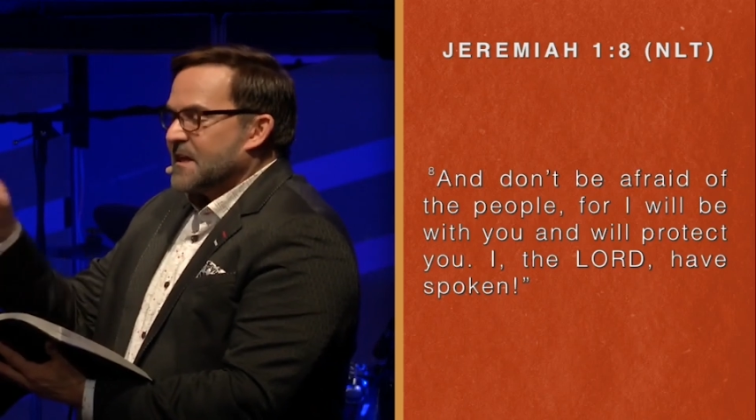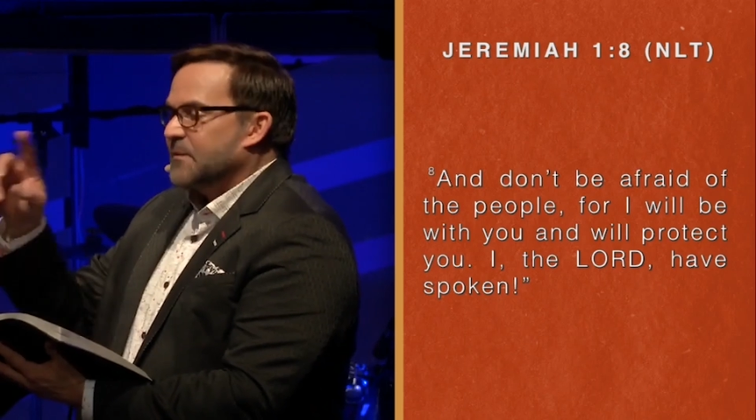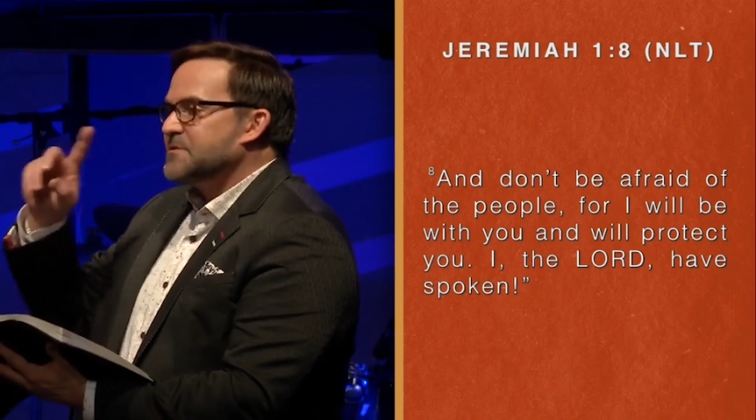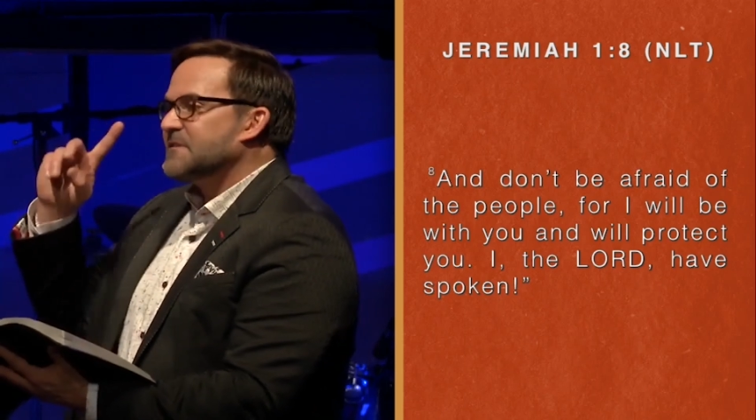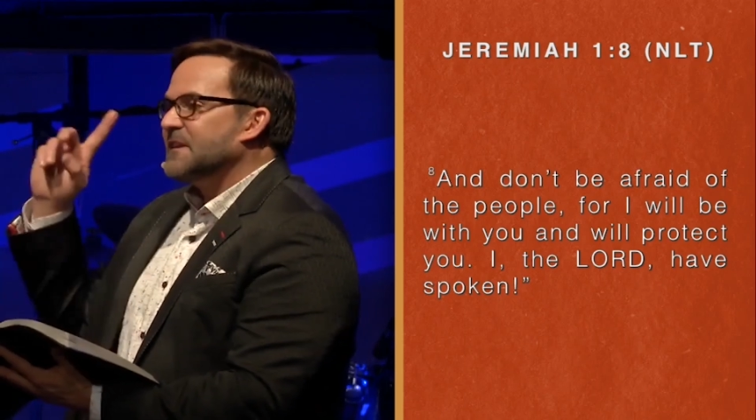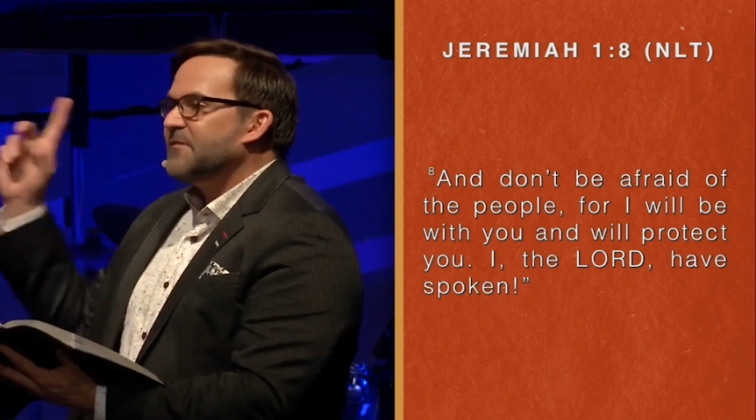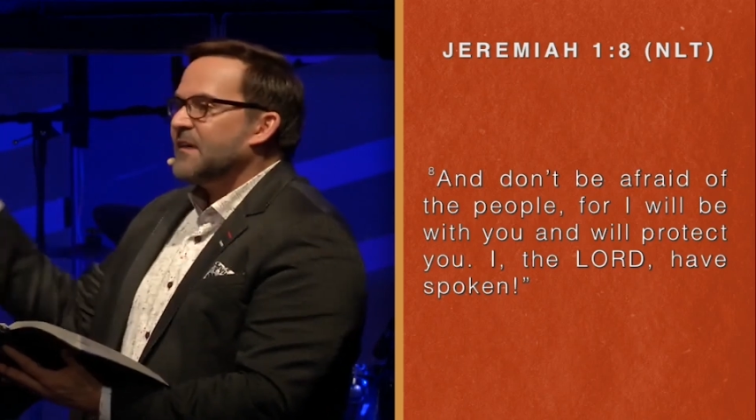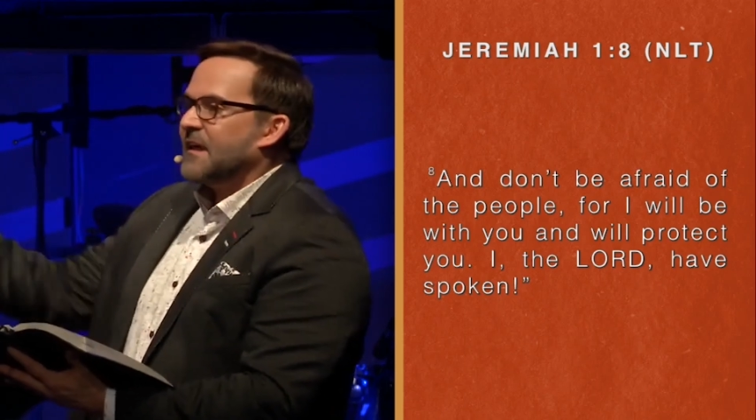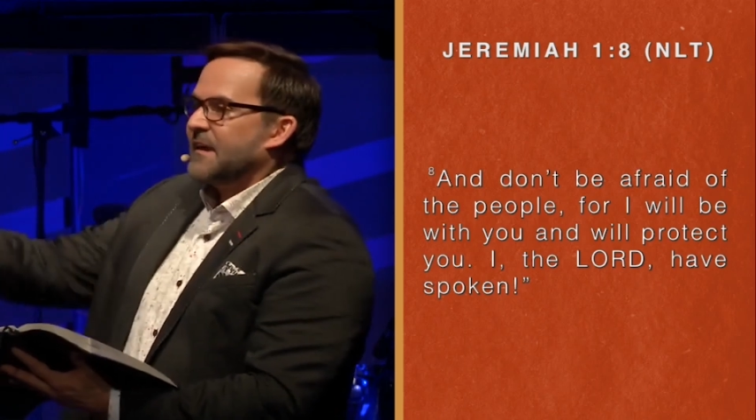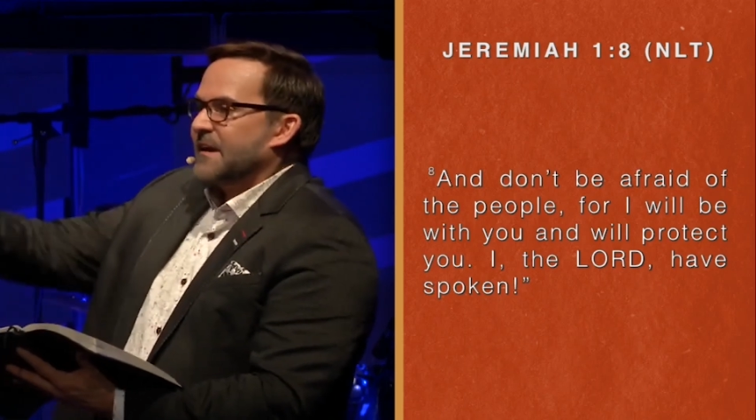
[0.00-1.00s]
He was
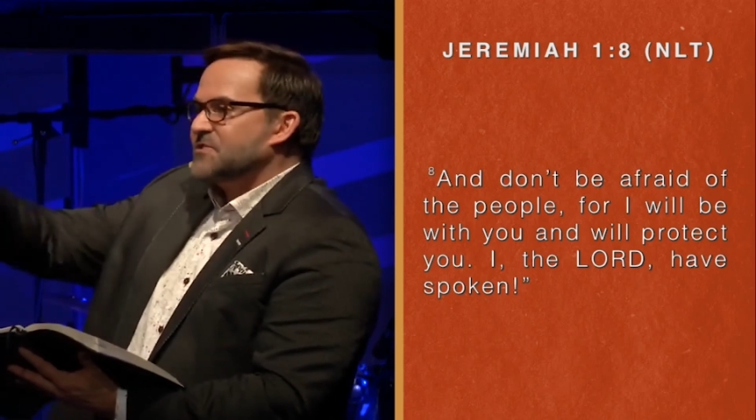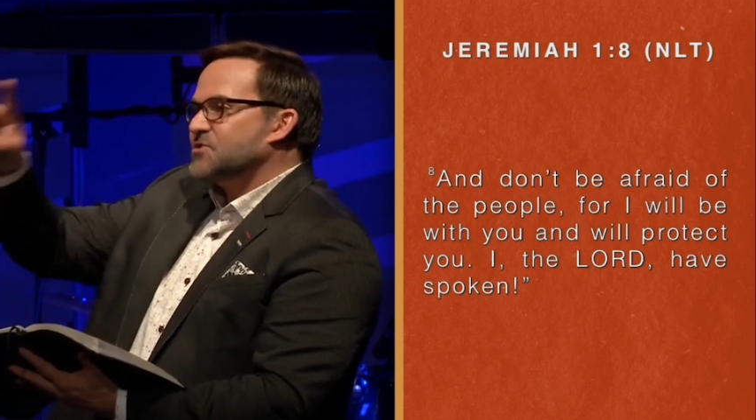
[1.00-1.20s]
living in a